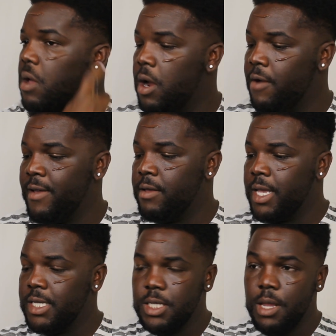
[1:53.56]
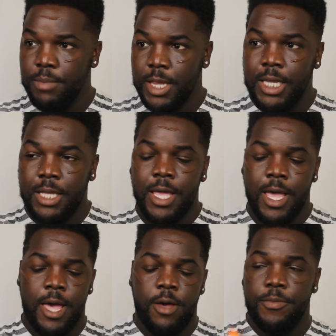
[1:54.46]
our foundation and blending
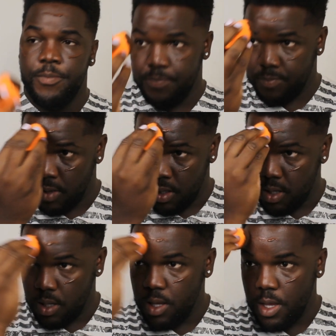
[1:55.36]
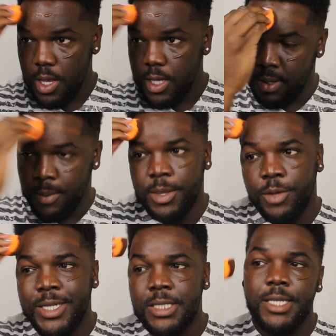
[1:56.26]
that out. The
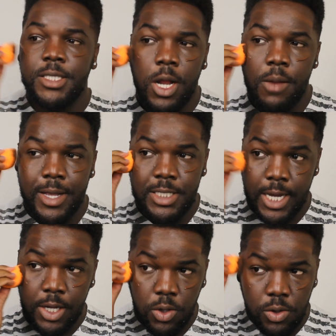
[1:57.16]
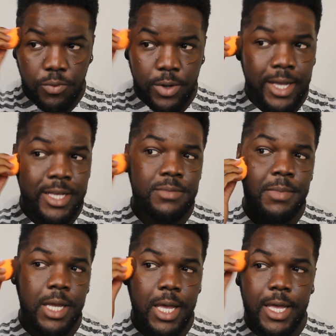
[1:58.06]
reason I started my channel was
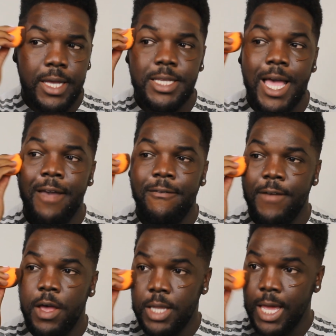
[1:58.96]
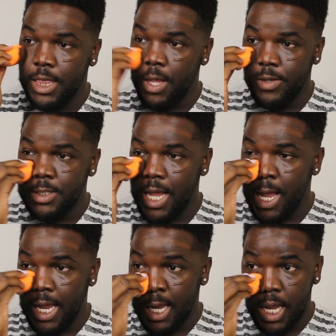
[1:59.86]
because I felt like there was
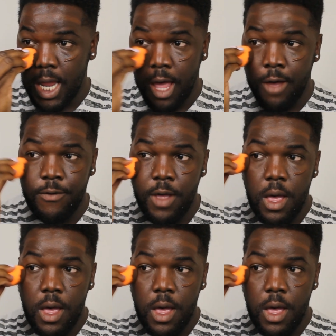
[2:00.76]
not enough